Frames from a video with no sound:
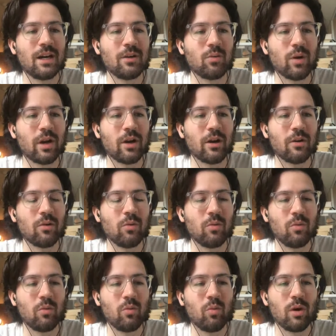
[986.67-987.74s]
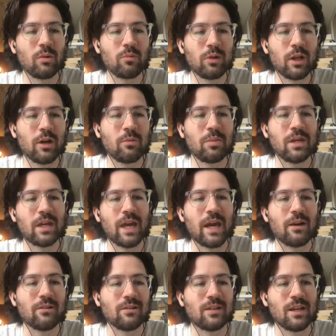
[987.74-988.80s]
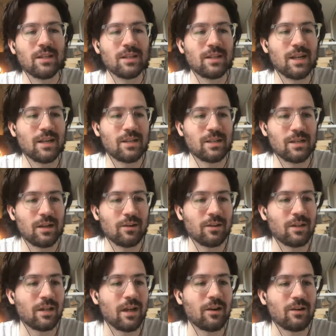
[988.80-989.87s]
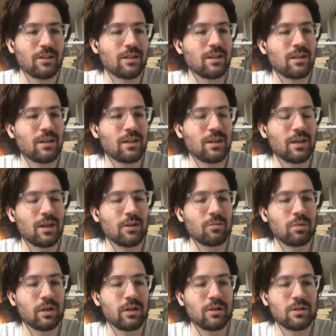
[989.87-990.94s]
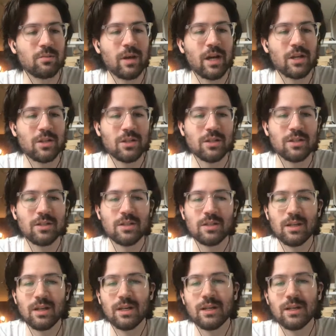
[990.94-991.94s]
where one player being out doesn't necessarily guarantee that the other player smashes.